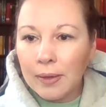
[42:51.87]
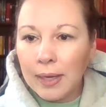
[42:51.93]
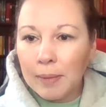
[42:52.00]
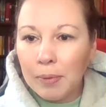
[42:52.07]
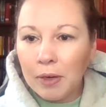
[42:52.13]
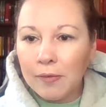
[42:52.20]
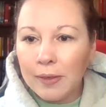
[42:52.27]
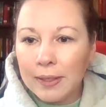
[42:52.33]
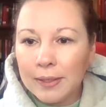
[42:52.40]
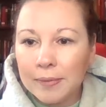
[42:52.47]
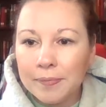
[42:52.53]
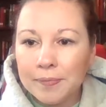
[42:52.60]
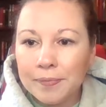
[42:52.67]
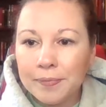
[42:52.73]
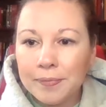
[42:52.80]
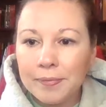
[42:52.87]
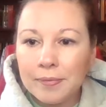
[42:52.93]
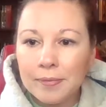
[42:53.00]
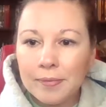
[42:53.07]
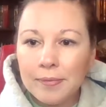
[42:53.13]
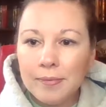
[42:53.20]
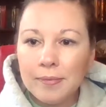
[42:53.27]
Okay, perfect.
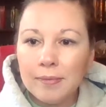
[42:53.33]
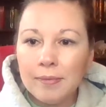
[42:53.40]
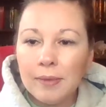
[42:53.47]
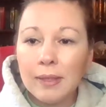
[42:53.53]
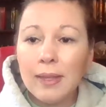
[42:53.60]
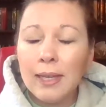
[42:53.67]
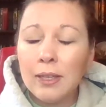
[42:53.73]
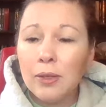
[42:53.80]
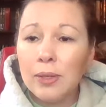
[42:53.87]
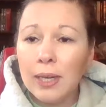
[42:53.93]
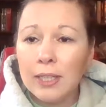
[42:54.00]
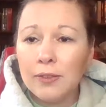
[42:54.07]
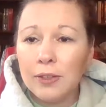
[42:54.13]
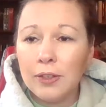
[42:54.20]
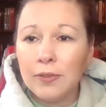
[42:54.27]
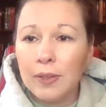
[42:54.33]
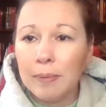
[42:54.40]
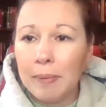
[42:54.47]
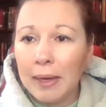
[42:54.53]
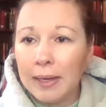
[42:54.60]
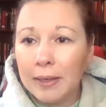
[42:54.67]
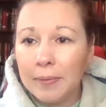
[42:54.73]
Thank you guys for your
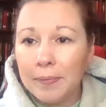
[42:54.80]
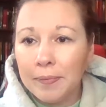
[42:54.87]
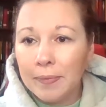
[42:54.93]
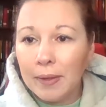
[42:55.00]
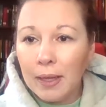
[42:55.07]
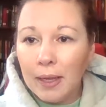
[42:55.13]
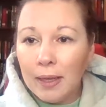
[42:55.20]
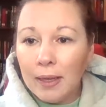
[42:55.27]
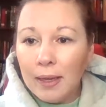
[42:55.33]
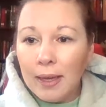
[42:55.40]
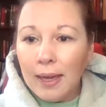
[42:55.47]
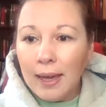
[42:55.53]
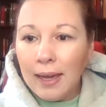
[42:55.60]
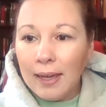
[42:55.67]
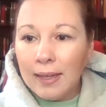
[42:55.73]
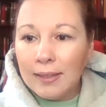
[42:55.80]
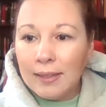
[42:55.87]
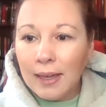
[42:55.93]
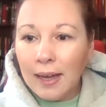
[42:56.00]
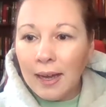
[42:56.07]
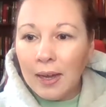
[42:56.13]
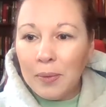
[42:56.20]
feedback.
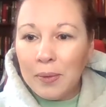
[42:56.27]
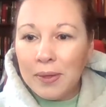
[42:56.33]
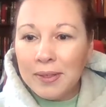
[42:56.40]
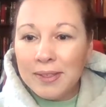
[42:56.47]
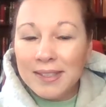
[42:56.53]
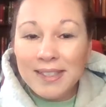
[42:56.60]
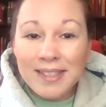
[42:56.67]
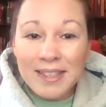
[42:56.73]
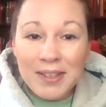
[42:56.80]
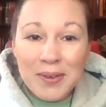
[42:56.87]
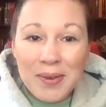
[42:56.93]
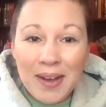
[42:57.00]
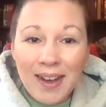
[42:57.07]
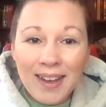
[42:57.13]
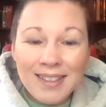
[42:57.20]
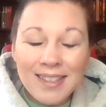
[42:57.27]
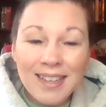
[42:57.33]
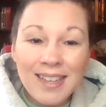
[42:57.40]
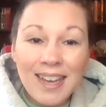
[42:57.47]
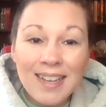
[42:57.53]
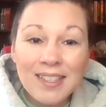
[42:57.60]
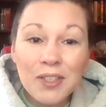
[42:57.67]
And I will see you guys
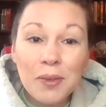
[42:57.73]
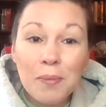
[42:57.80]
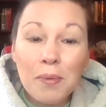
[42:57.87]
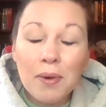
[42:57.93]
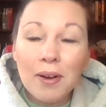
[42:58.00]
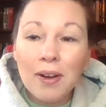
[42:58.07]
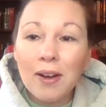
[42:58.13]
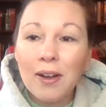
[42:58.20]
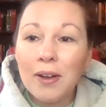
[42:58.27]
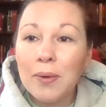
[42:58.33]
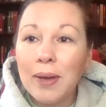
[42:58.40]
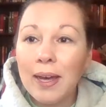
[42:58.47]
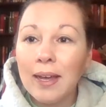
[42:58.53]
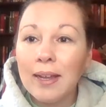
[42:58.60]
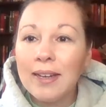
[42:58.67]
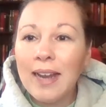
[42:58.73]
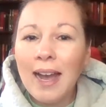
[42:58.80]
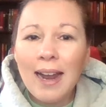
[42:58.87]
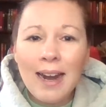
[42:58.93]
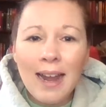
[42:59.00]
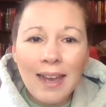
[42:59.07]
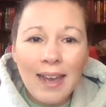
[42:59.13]
again tomorrow at
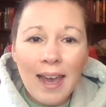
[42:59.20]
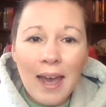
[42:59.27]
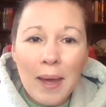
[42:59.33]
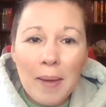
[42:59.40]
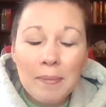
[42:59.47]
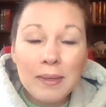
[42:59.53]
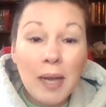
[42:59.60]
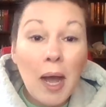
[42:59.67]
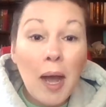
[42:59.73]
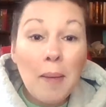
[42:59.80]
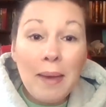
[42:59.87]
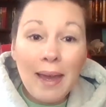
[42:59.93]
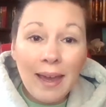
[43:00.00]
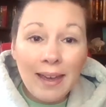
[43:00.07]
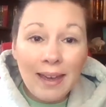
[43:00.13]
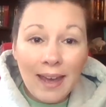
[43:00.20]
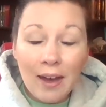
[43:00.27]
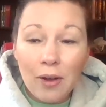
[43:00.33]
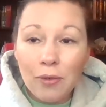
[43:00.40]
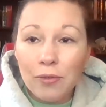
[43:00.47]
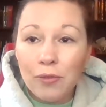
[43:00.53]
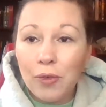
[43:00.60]
9 a.m. Come hang
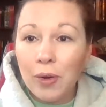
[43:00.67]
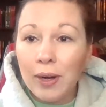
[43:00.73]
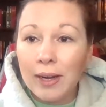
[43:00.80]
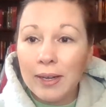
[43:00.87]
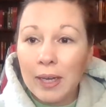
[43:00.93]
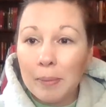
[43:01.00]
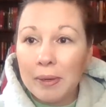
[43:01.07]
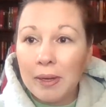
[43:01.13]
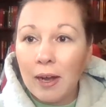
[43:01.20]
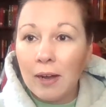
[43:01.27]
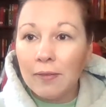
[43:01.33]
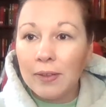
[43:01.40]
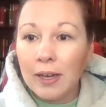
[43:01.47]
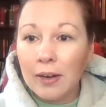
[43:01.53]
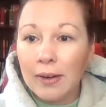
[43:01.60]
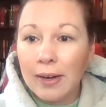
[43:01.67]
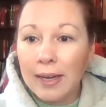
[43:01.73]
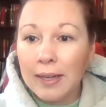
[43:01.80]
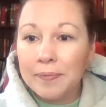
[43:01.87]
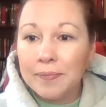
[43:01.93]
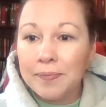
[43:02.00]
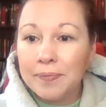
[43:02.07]
out for a cup of coffee, all
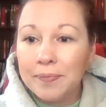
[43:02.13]
right?